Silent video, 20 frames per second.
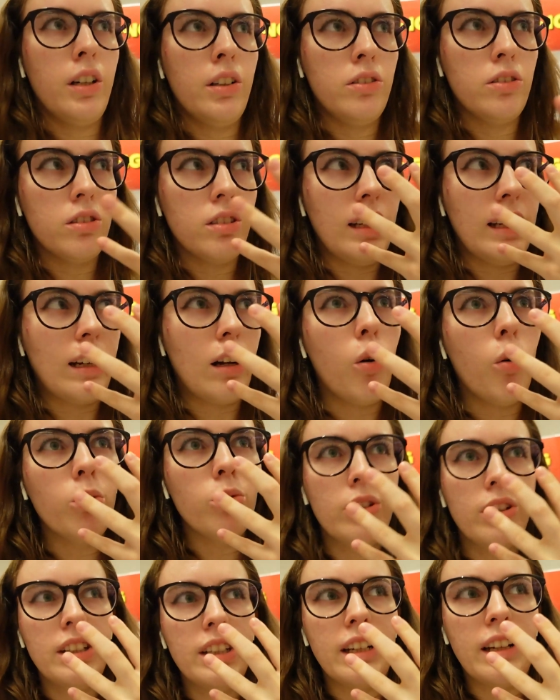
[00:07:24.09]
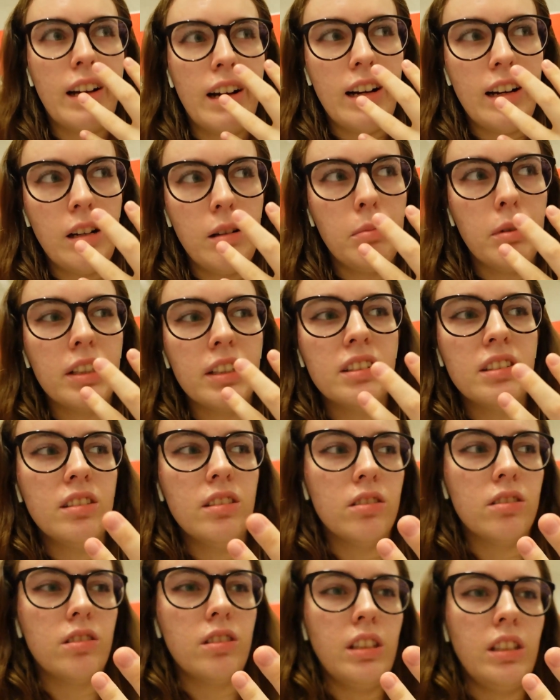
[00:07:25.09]
I just like hold it in kinda, but I
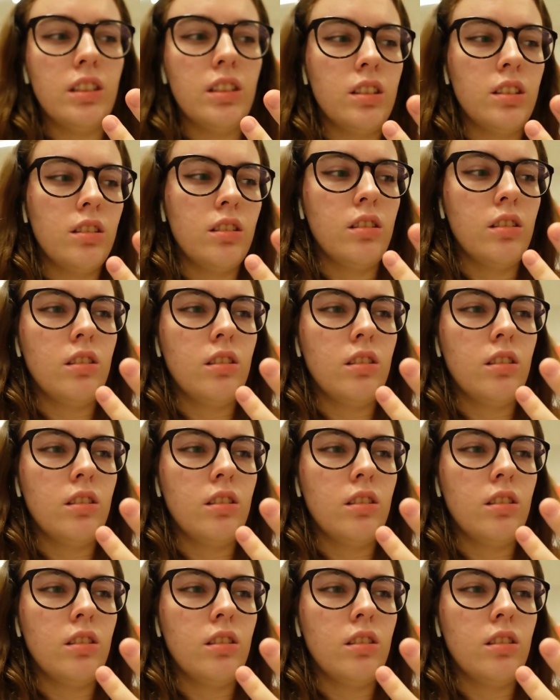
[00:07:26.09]
still sneeze.